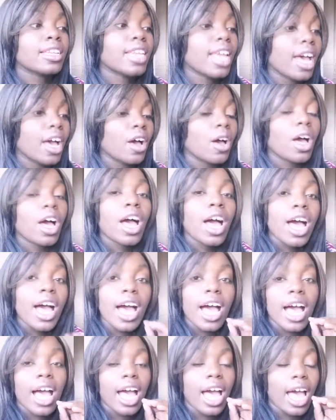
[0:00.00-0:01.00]
Now,
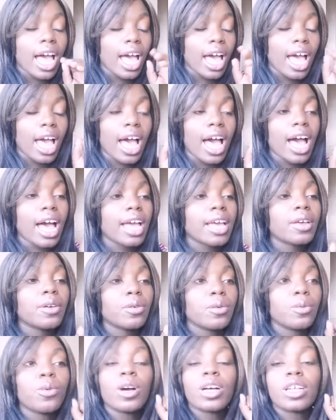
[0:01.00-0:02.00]

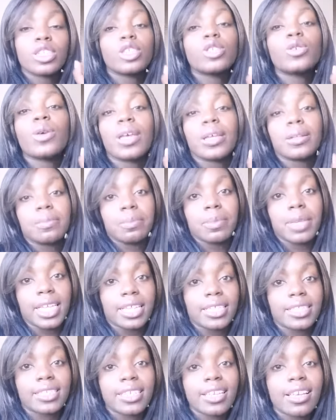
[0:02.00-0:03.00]
I want to
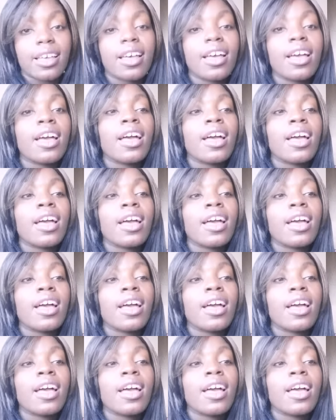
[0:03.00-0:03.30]
admit